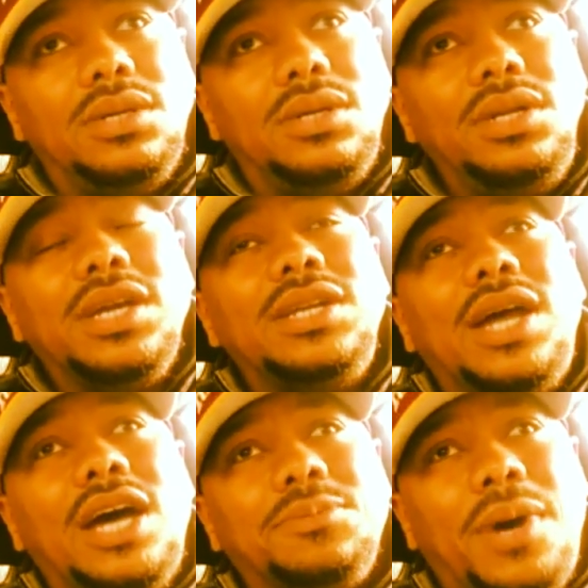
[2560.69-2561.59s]
Look at
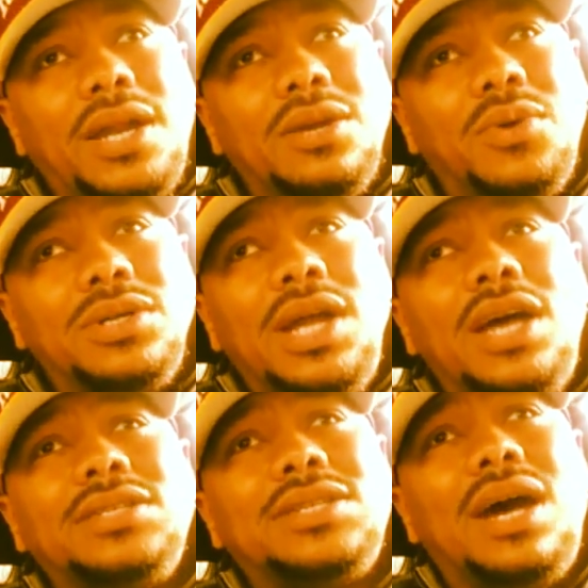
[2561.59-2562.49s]
Nas' body work.
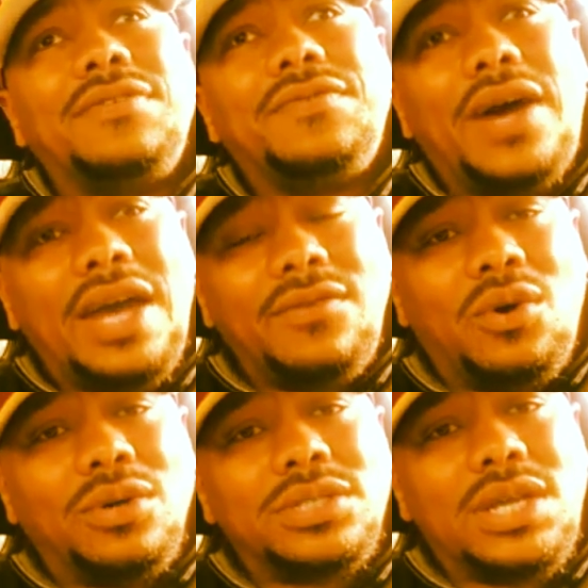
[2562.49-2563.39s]
Nas top 5
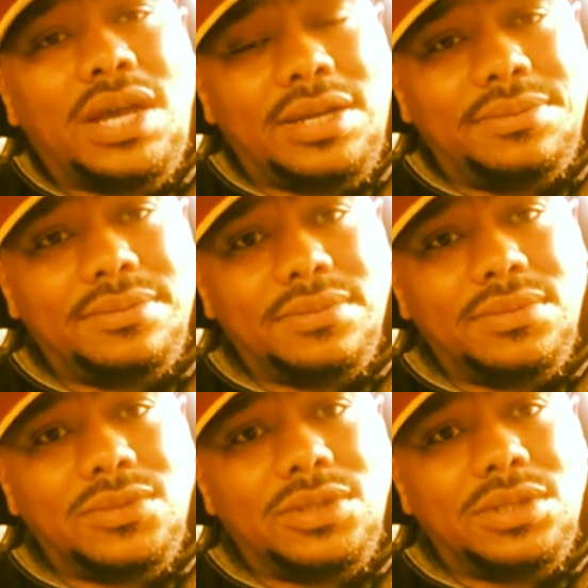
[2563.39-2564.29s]
all time.
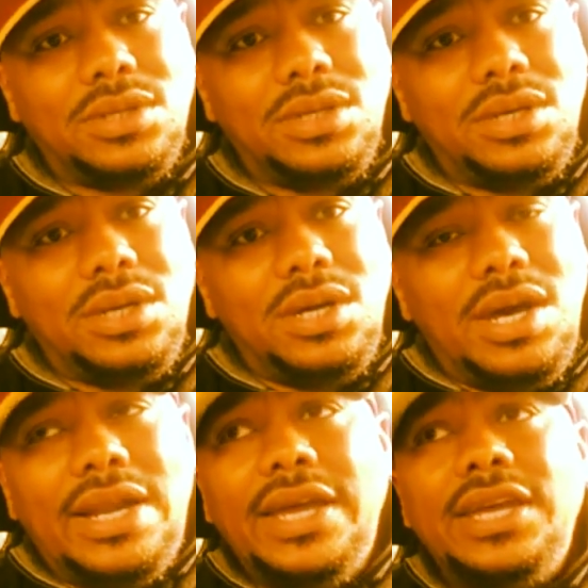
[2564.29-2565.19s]

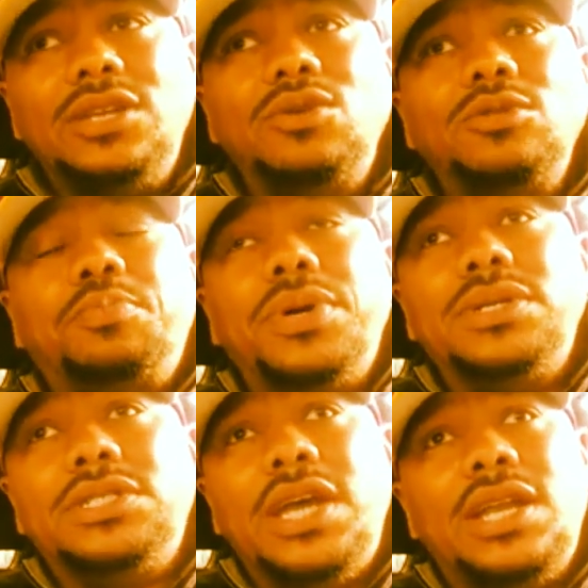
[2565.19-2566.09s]
And I hear dudes
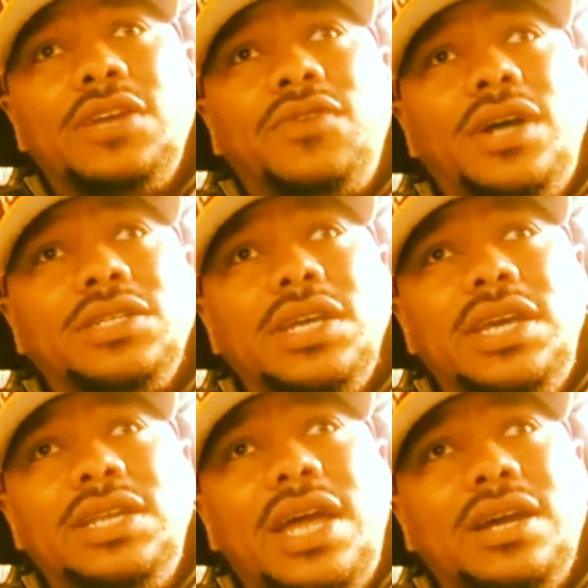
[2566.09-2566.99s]
putting Jay Electronica
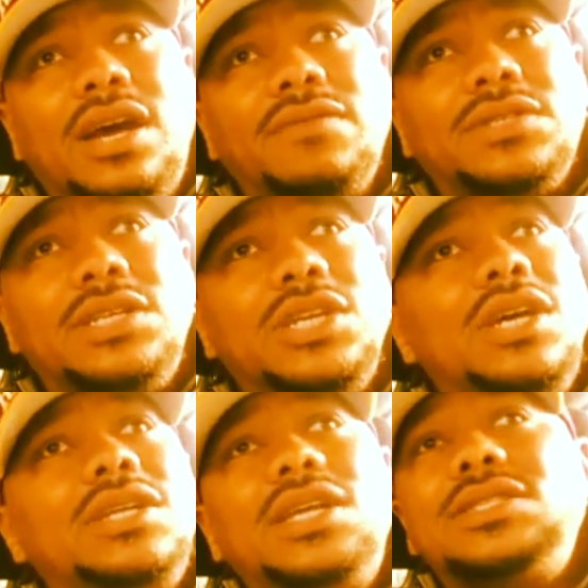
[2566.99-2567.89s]
in that conversation.
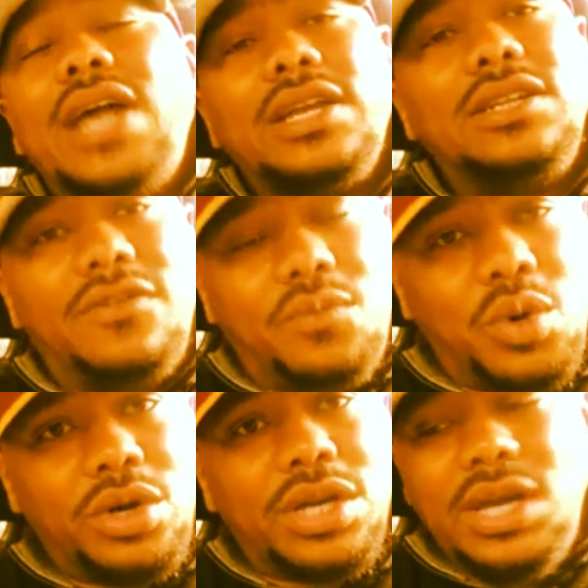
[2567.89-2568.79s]
There's not enough
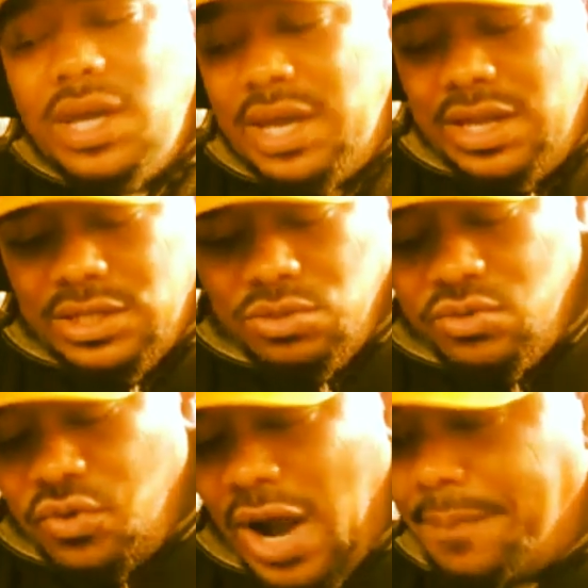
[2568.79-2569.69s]
work. And to
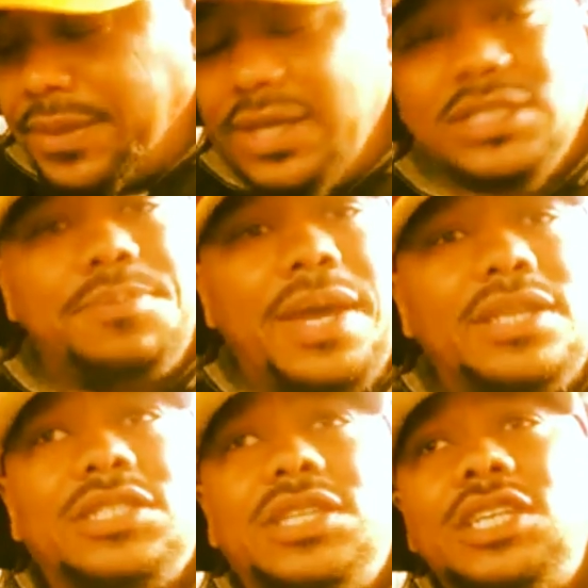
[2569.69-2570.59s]
drop this, man,
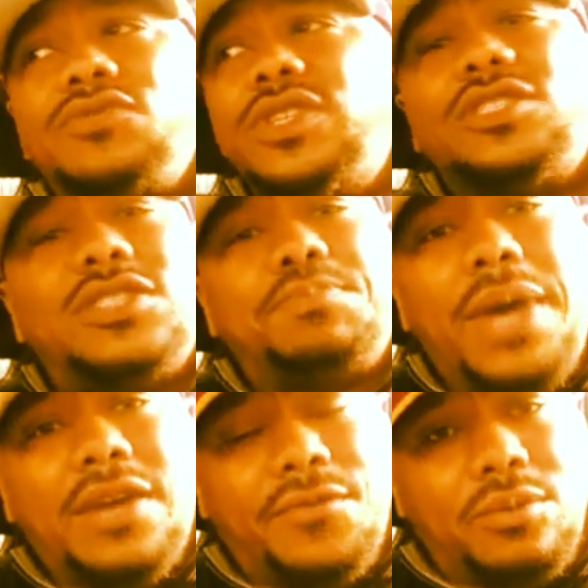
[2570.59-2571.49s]
is
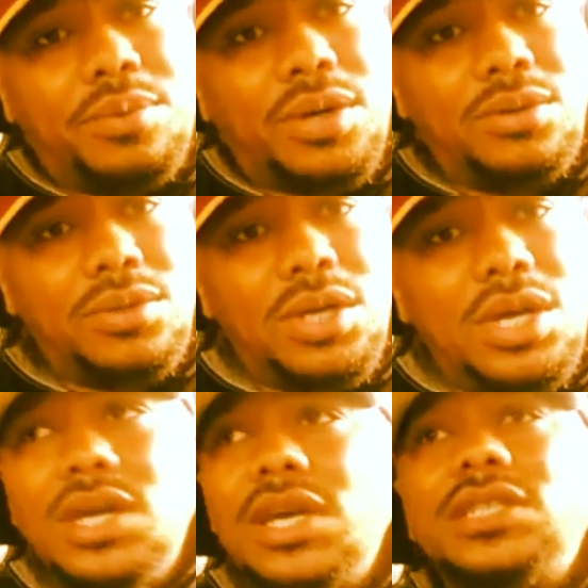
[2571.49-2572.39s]
disrespectful, bro.
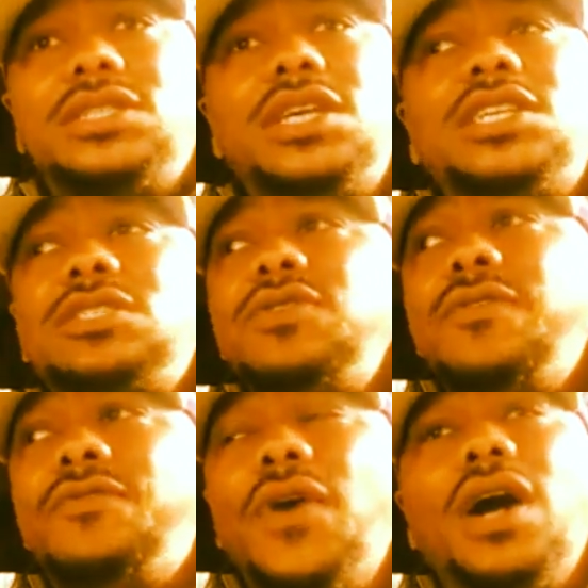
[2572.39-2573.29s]
It's
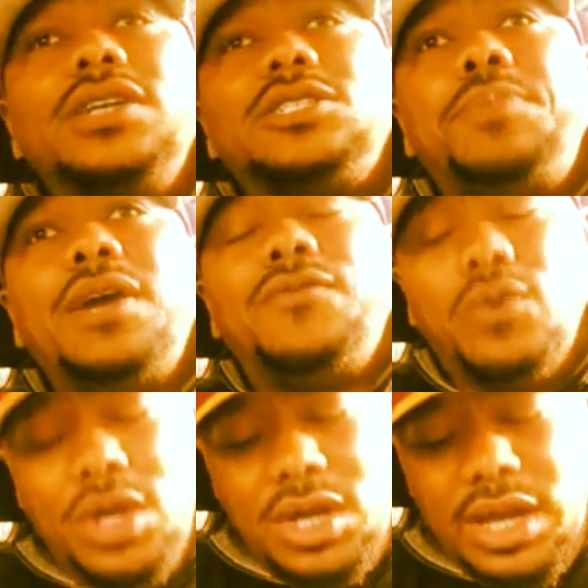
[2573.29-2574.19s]

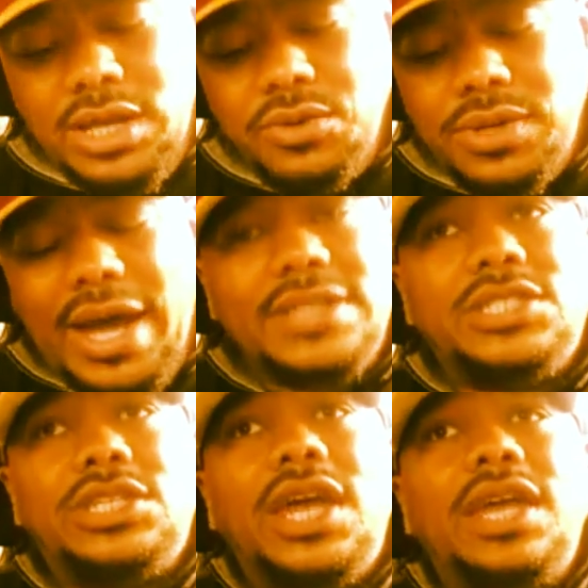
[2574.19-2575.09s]
disrespectful. And you got
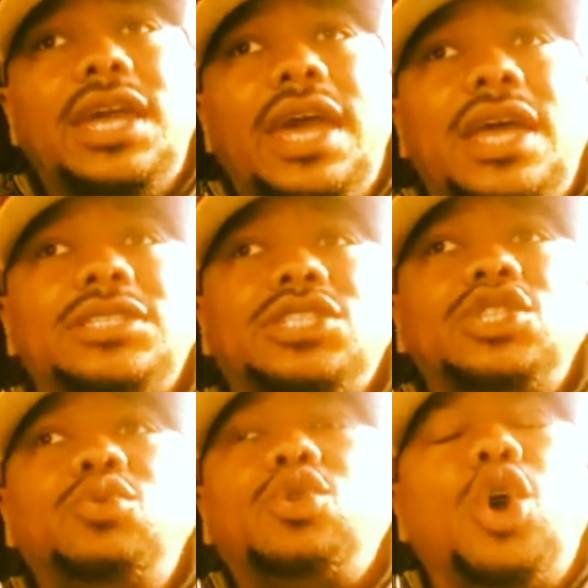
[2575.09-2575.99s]
Jay as
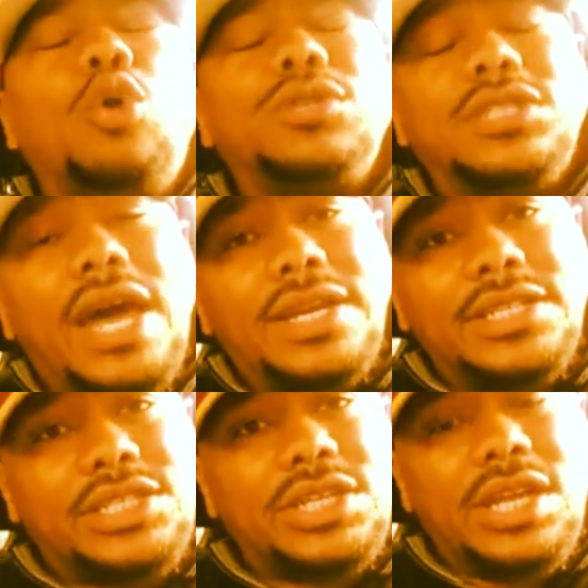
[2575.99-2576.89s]
you co-signing
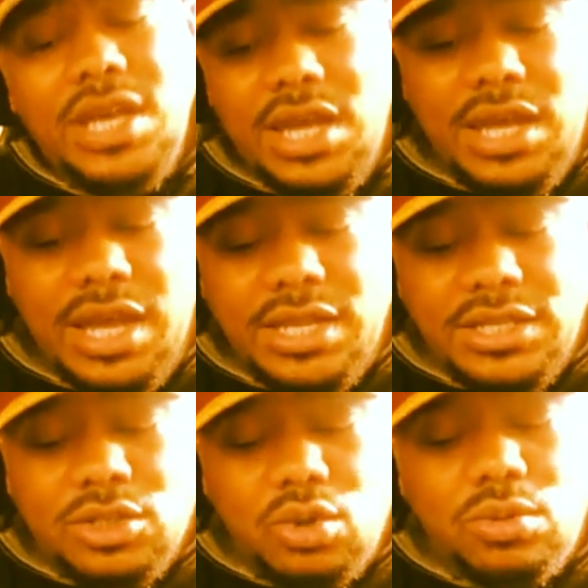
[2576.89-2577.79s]
this shit. And
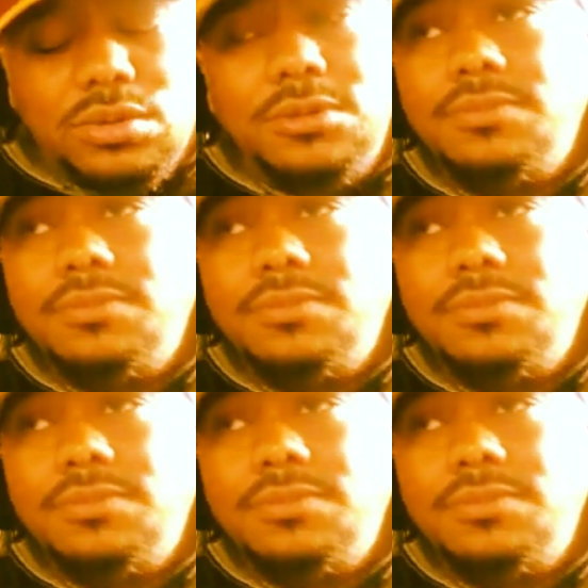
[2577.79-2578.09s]
this dude